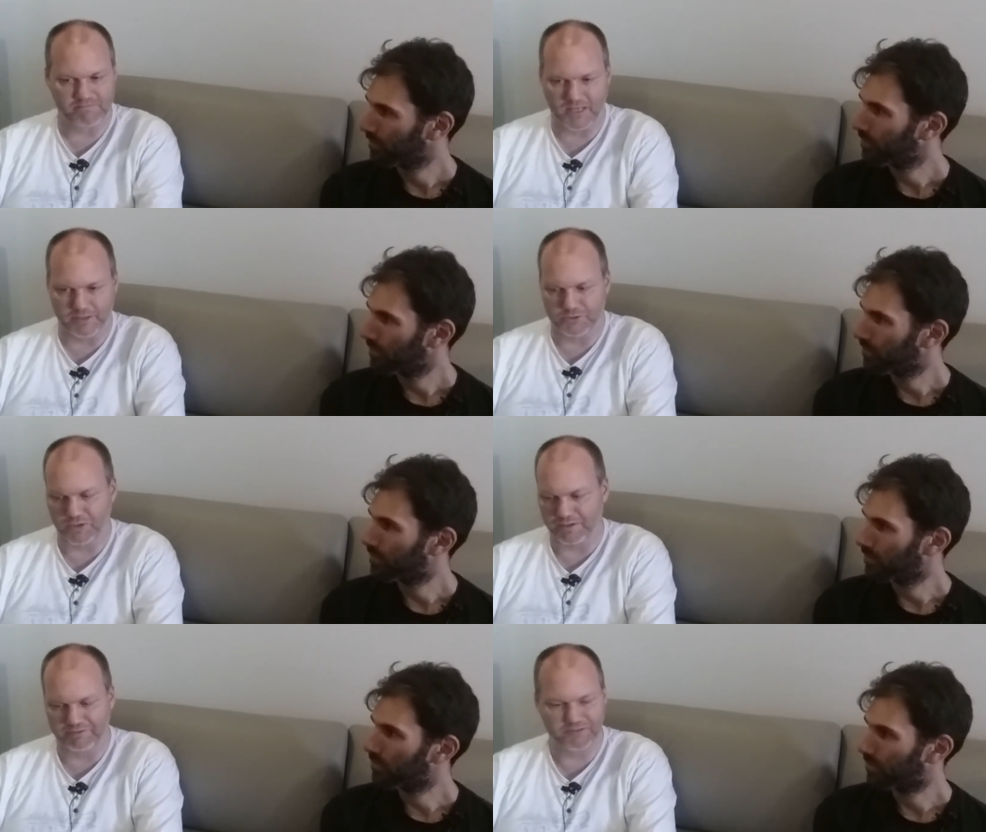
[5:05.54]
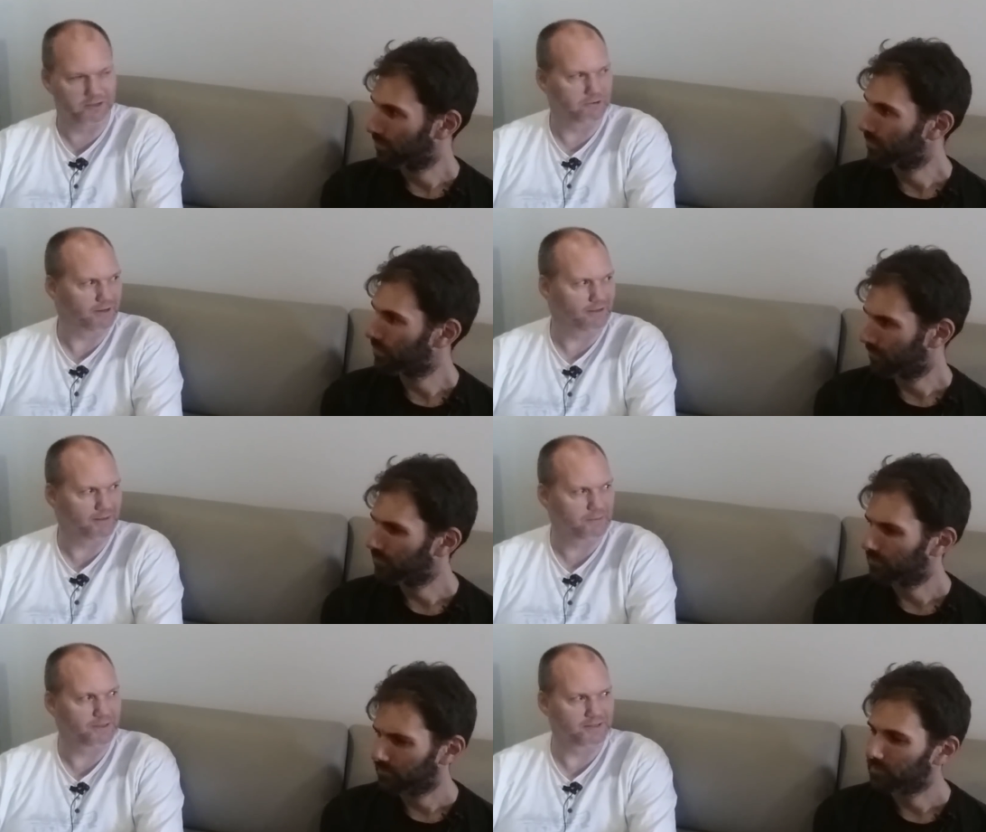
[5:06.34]
Speaker 1: and trying to figure it
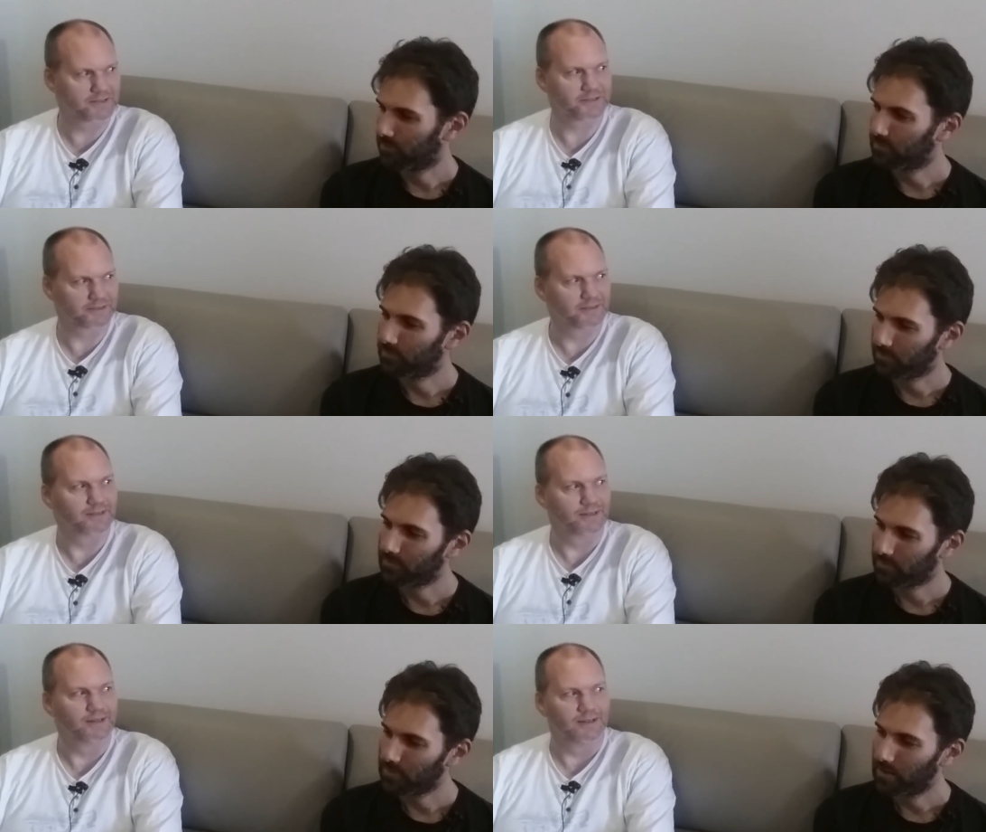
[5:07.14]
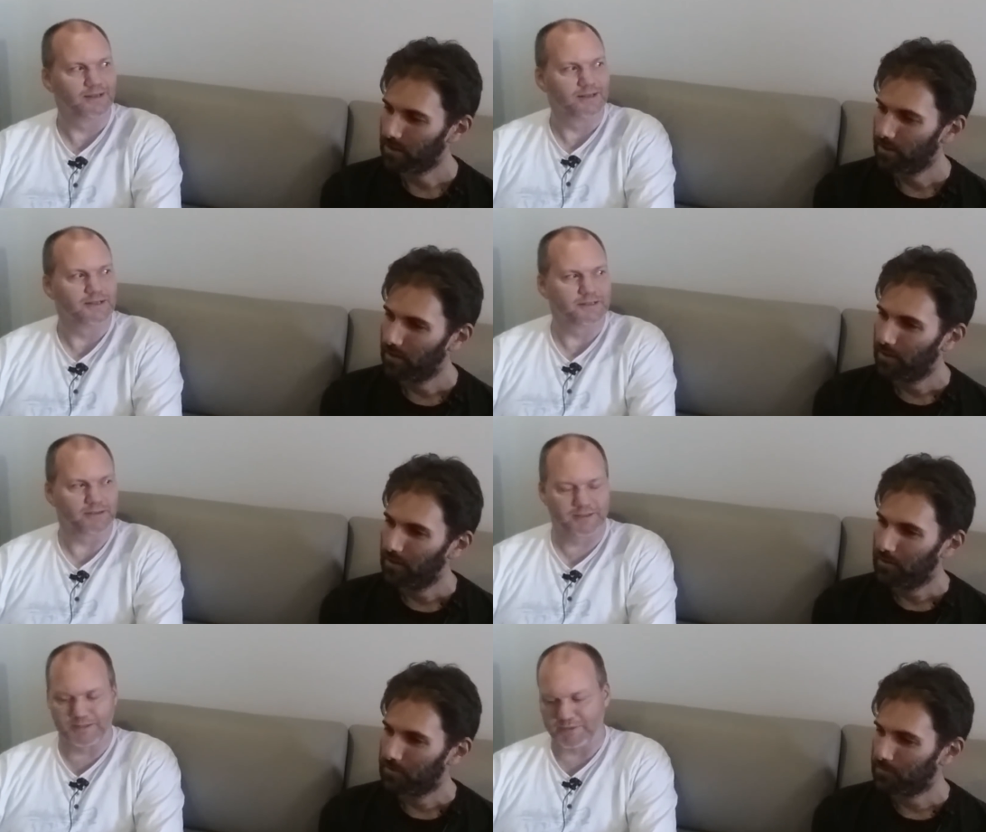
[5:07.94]
out that way.
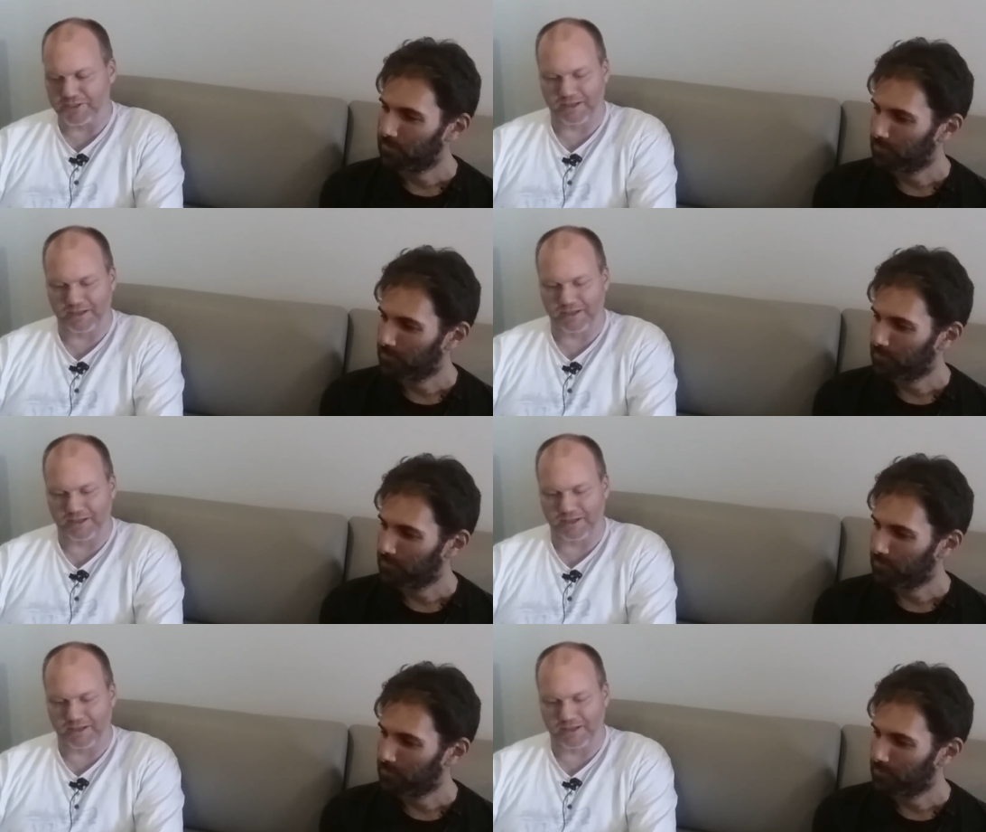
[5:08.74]
So it is a bit